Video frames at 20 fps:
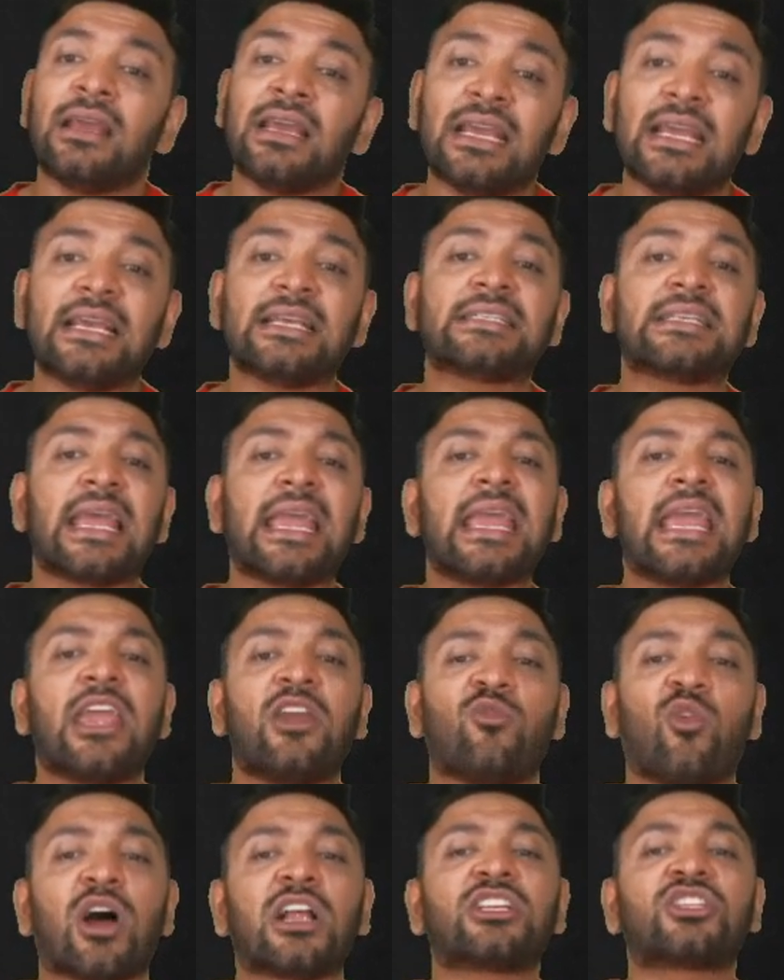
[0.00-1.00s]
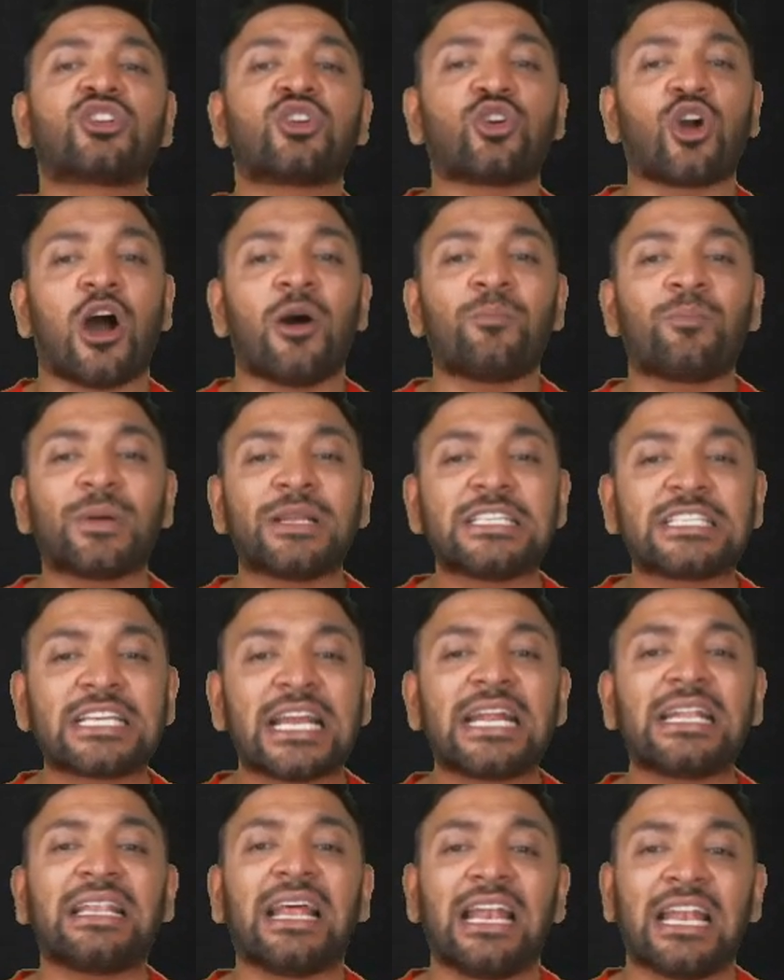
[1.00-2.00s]
He's saying he wants to
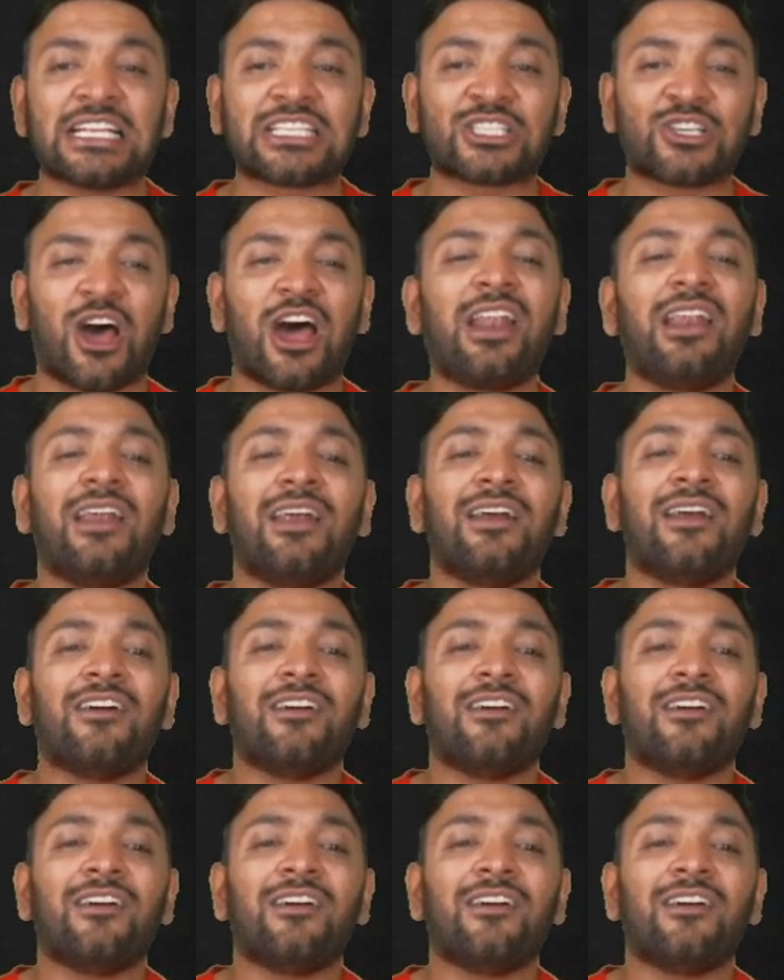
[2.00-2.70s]
compensate the lessor